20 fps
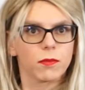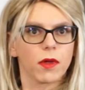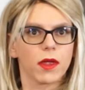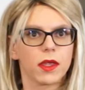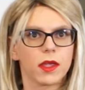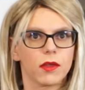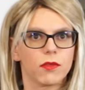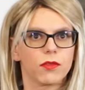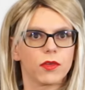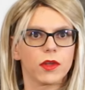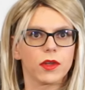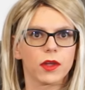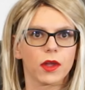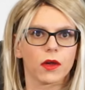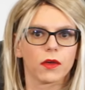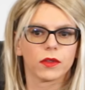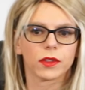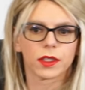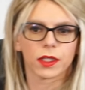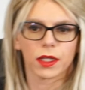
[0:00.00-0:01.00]
making
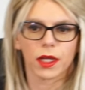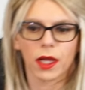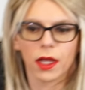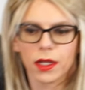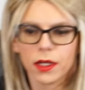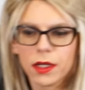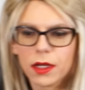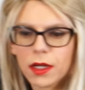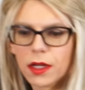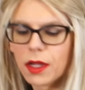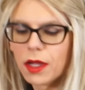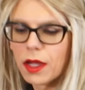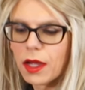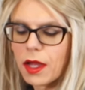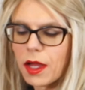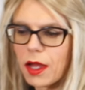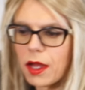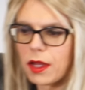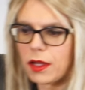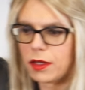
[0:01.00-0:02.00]
videos again,
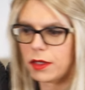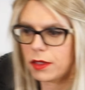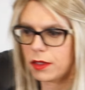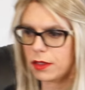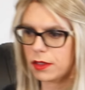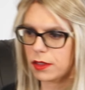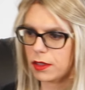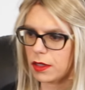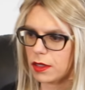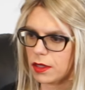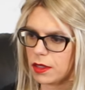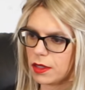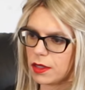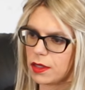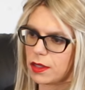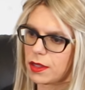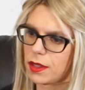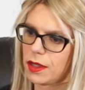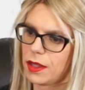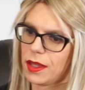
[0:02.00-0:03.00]
and
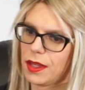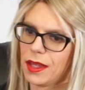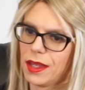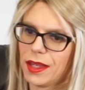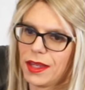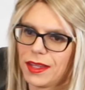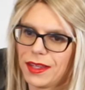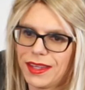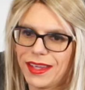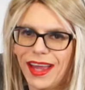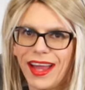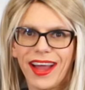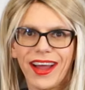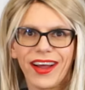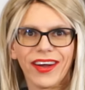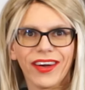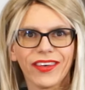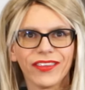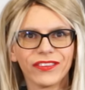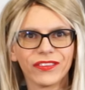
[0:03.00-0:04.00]
yeah,
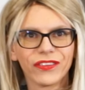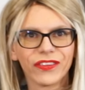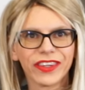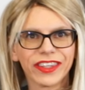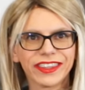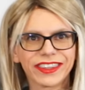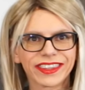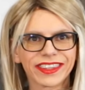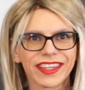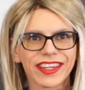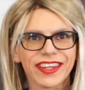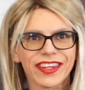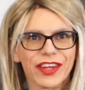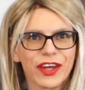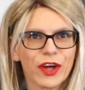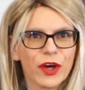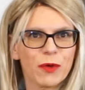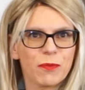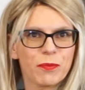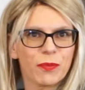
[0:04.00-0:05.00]
onwards and
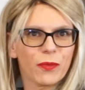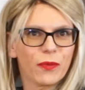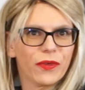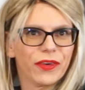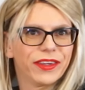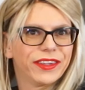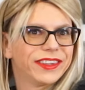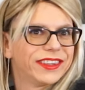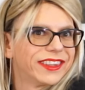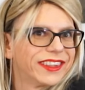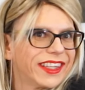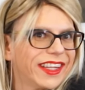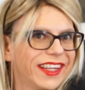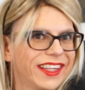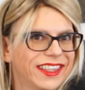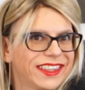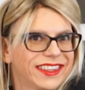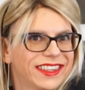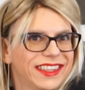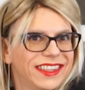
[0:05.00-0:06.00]
upwards,
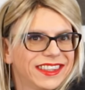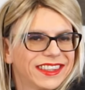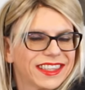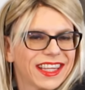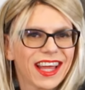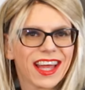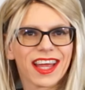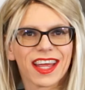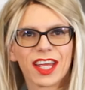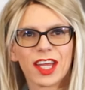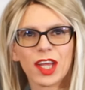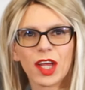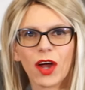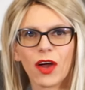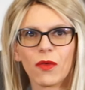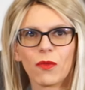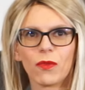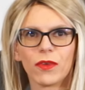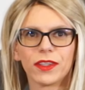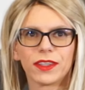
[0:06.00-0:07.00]
as they say.
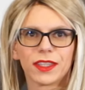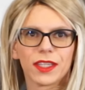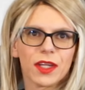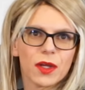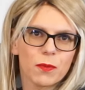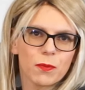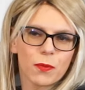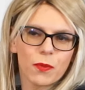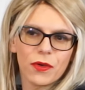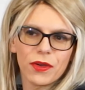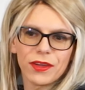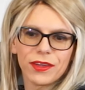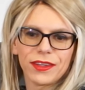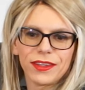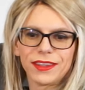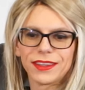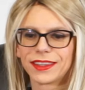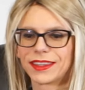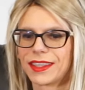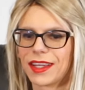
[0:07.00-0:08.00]
Onwards and
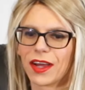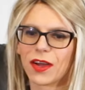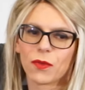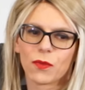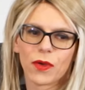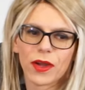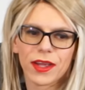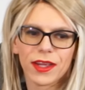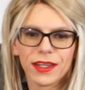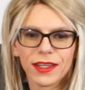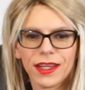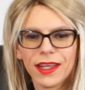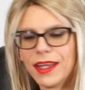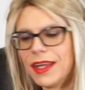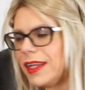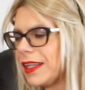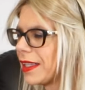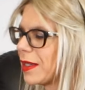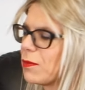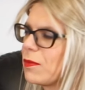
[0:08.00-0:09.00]
upwards. Can't wait
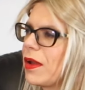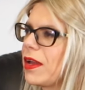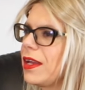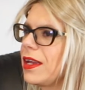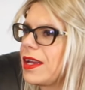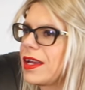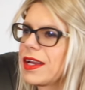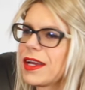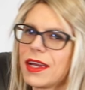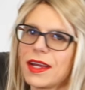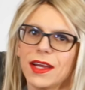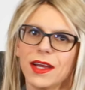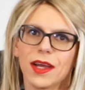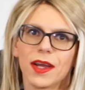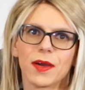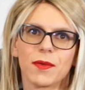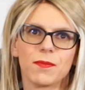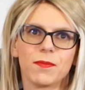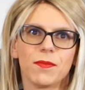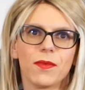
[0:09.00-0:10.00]
to make
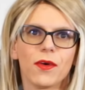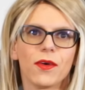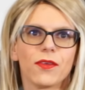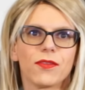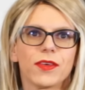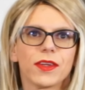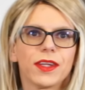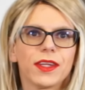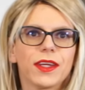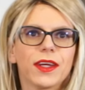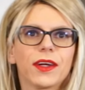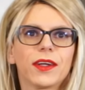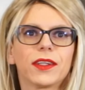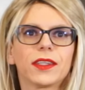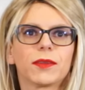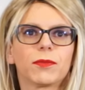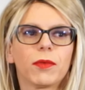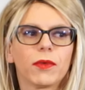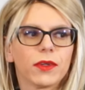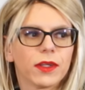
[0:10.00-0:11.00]
more
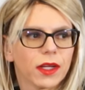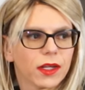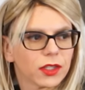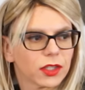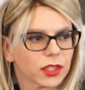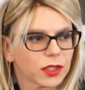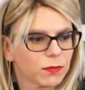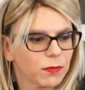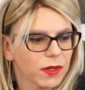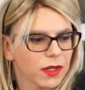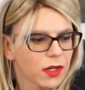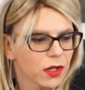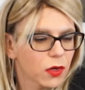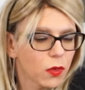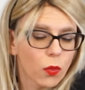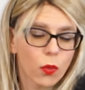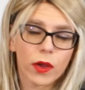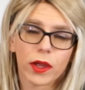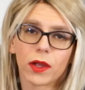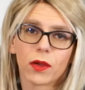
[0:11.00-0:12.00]
videos. But yeah, just make a
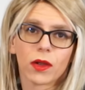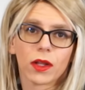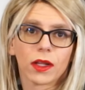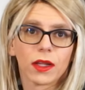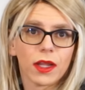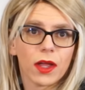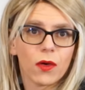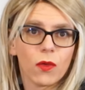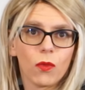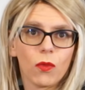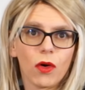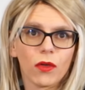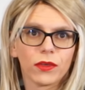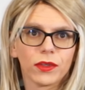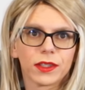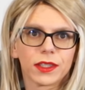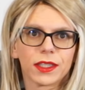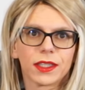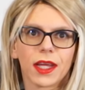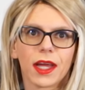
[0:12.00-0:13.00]
quick little one
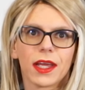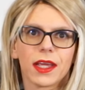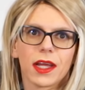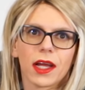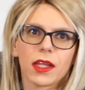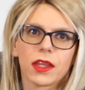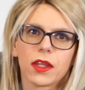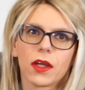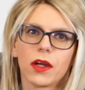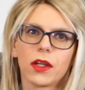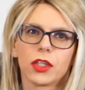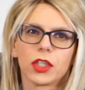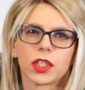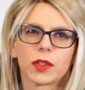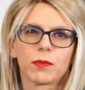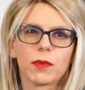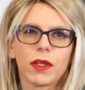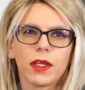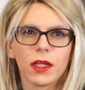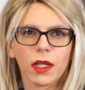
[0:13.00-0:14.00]
today. I thought I'd just
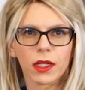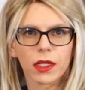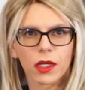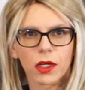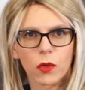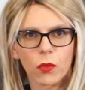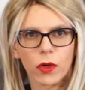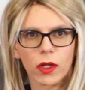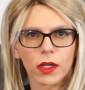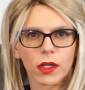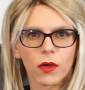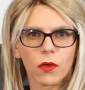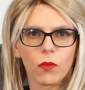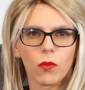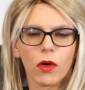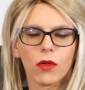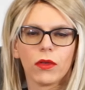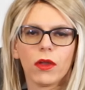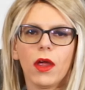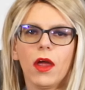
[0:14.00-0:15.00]
make like a quick little
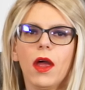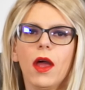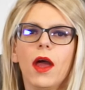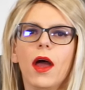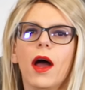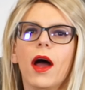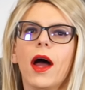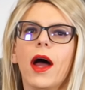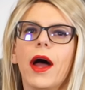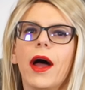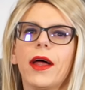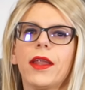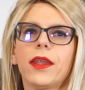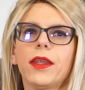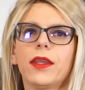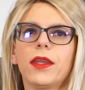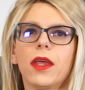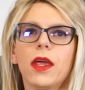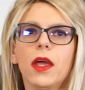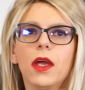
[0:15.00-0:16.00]
one,
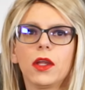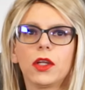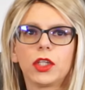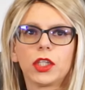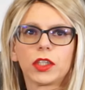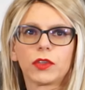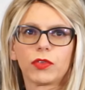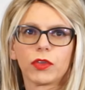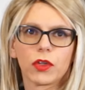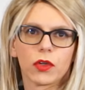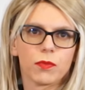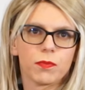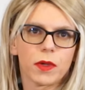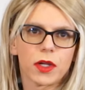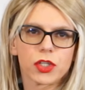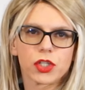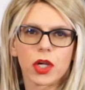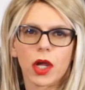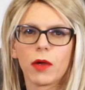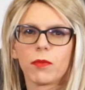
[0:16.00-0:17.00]
and just for good
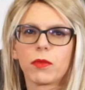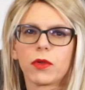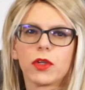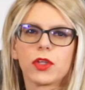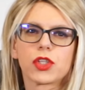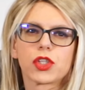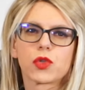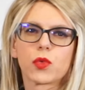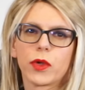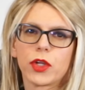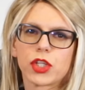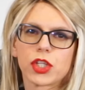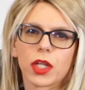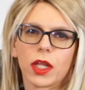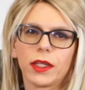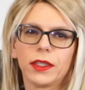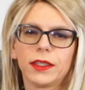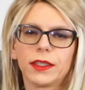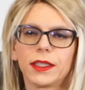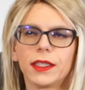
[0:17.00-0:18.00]
measure I'm going to switch
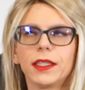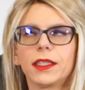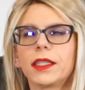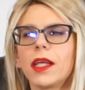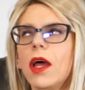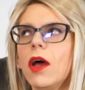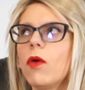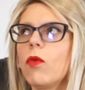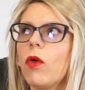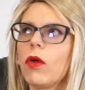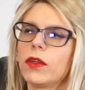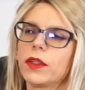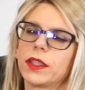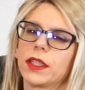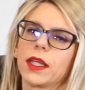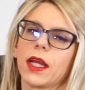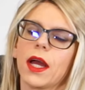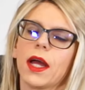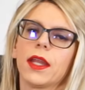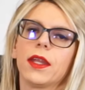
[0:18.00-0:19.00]
lenses once
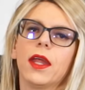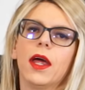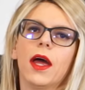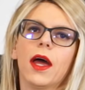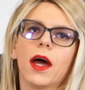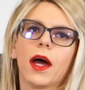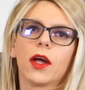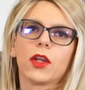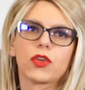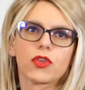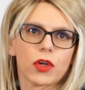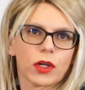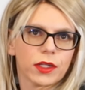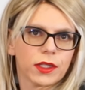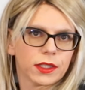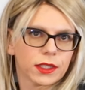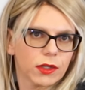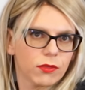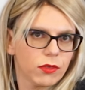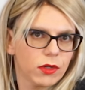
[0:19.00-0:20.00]
again and try the
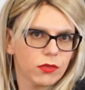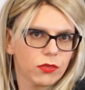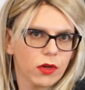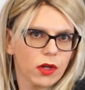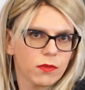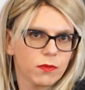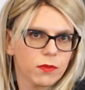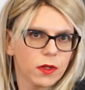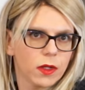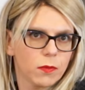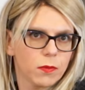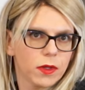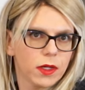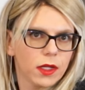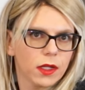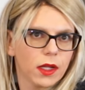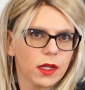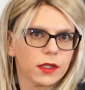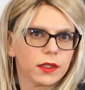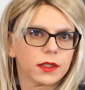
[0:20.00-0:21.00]
75mm
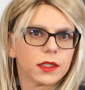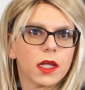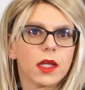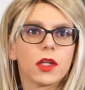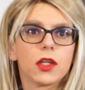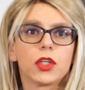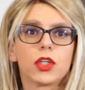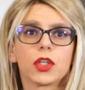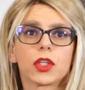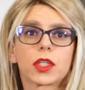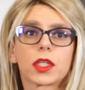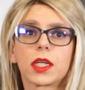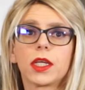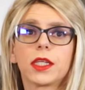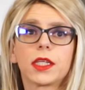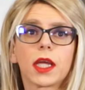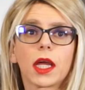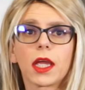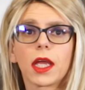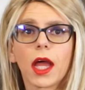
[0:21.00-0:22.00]
lens, just
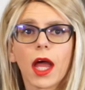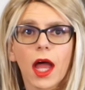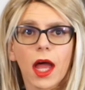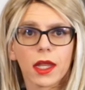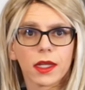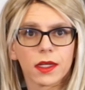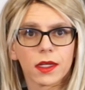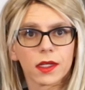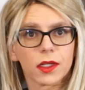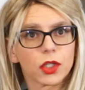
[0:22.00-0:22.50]
because I can.